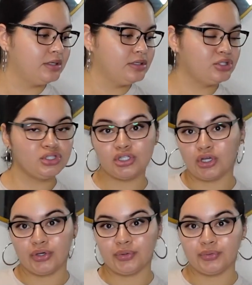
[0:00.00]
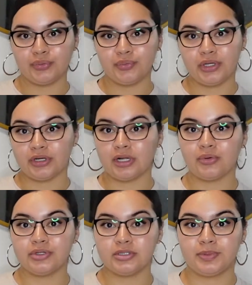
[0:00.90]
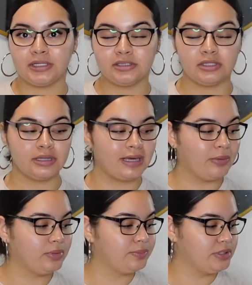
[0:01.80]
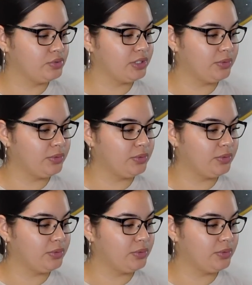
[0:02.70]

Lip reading: so we are not going to practice on that one, but it's okay.